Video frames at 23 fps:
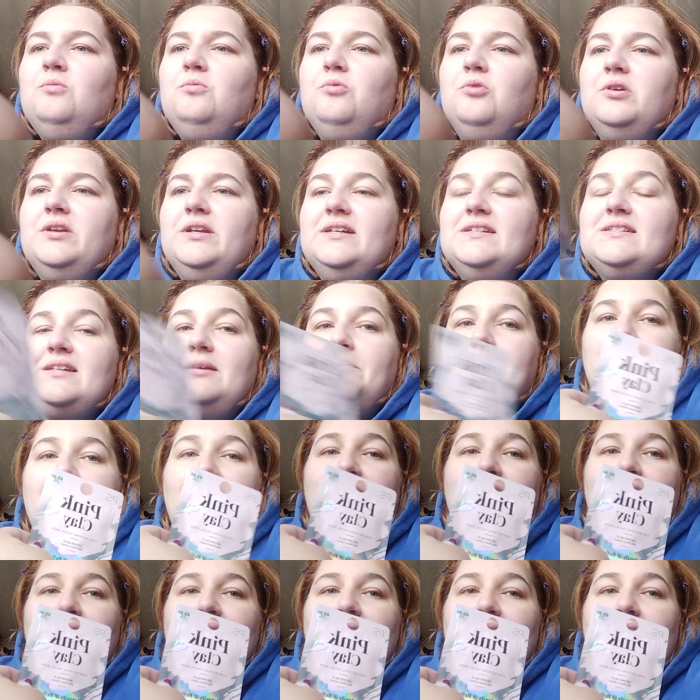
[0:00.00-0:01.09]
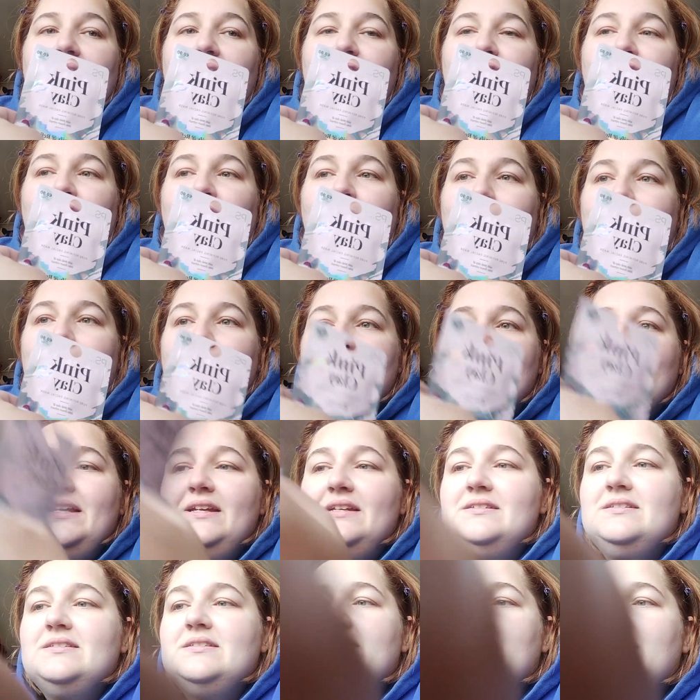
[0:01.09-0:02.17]
One is a pink clay from
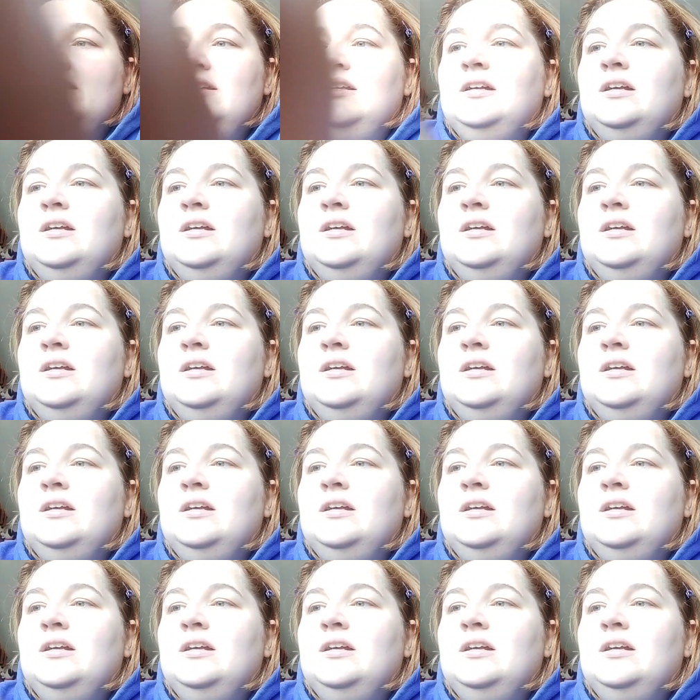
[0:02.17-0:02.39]
Penny's.